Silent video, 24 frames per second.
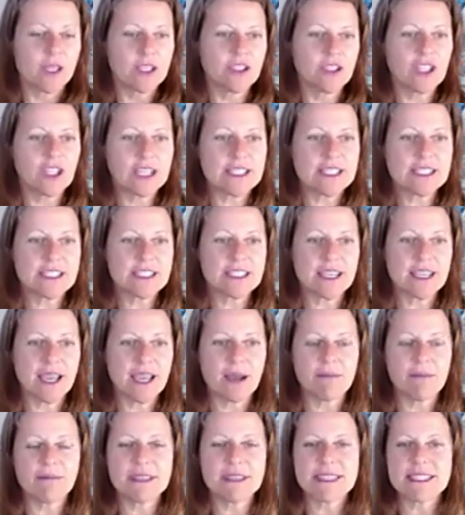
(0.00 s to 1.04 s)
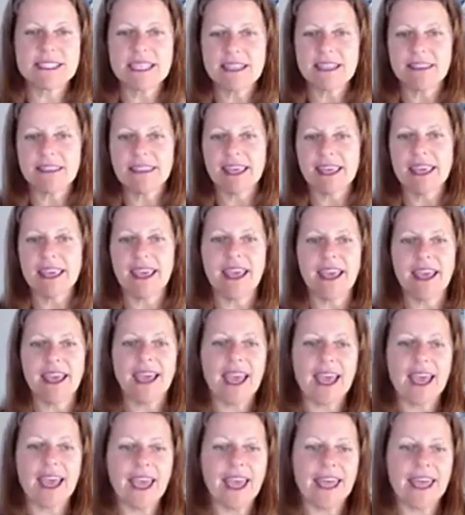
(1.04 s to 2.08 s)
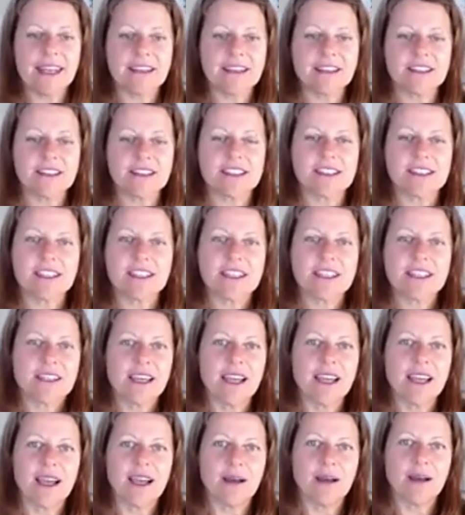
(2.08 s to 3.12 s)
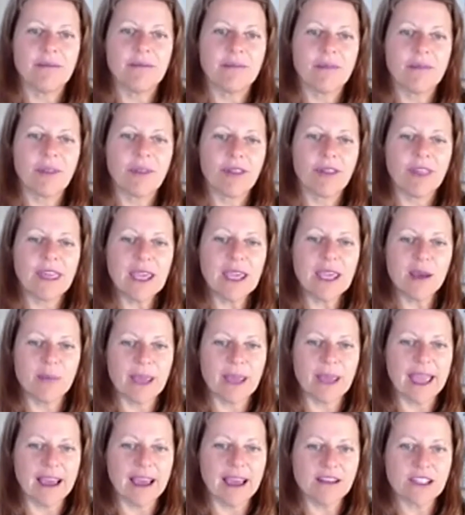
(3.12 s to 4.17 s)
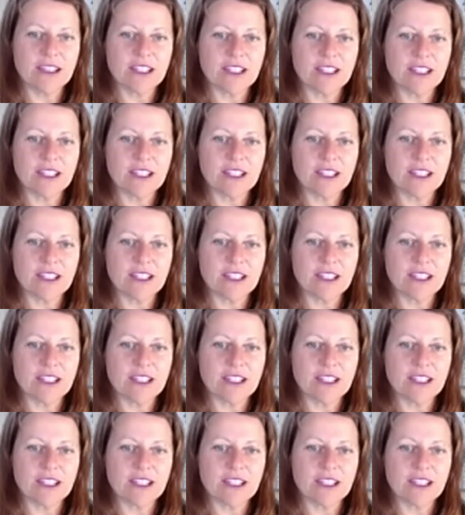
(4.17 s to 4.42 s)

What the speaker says: just sit there and think about